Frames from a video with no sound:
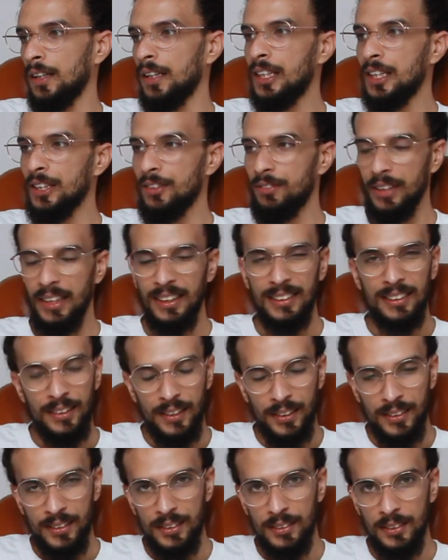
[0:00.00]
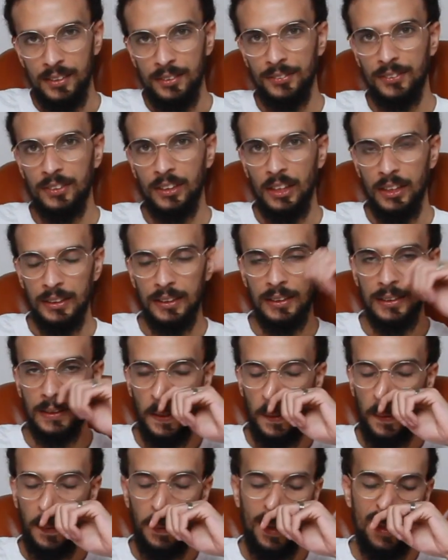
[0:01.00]
Create a circle of trust.
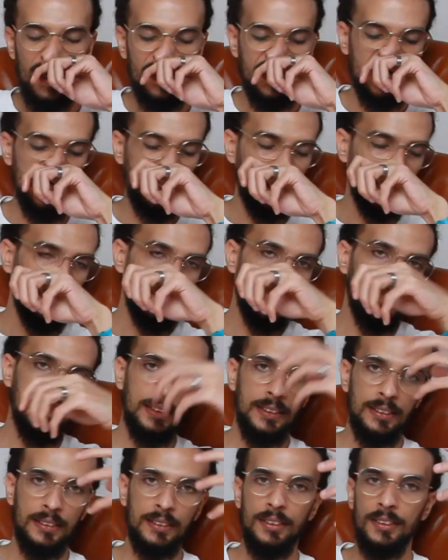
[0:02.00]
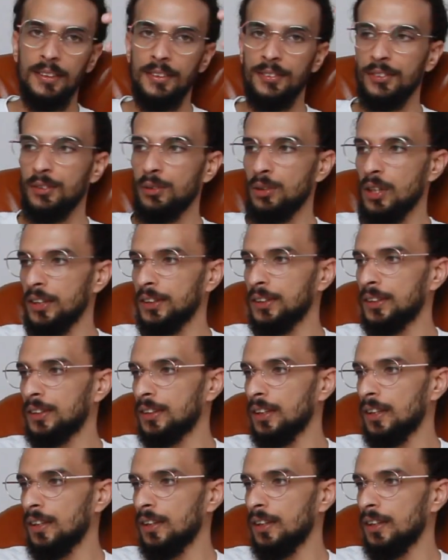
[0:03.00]
You have to create a circle of trust